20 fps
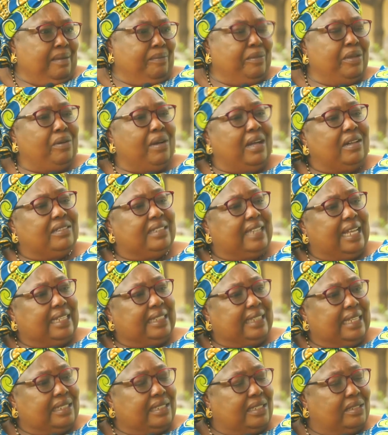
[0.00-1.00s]
Meanwhile, the
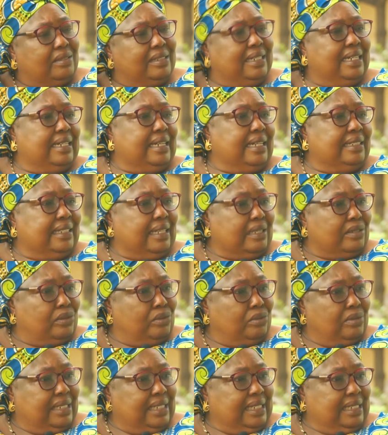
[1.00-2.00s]
other children
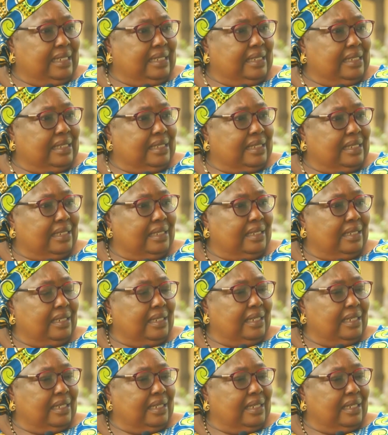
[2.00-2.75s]
understood English.